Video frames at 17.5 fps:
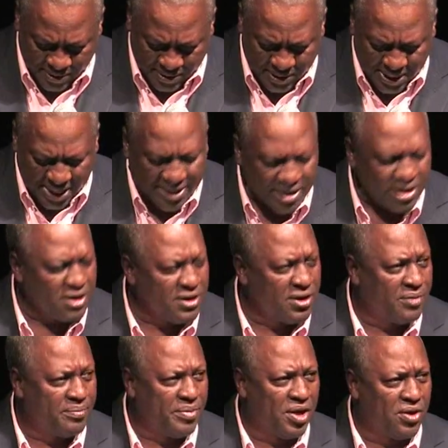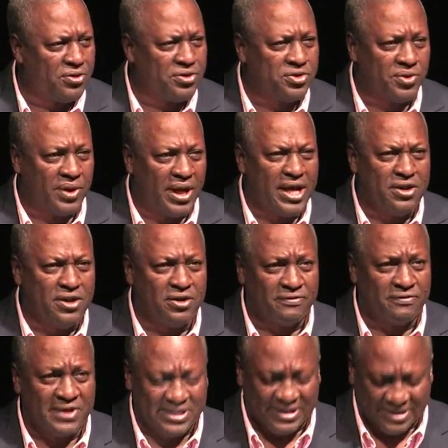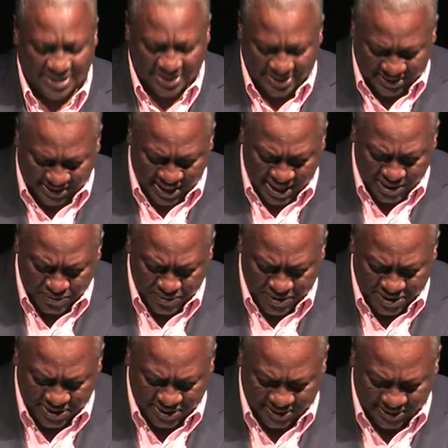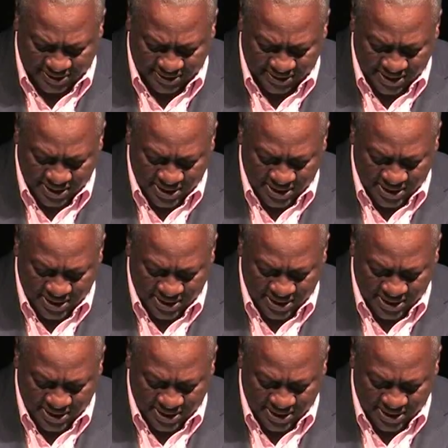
that it did not belong to any of the 6 languages